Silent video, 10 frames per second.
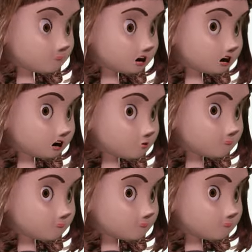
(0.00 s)

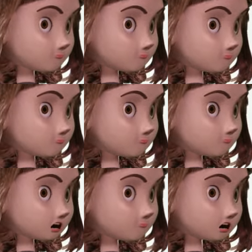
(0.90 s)
etc.
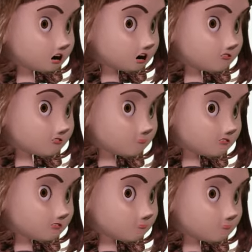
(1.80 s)
A process
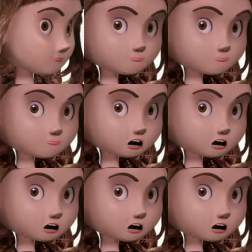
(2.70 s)
called purpose,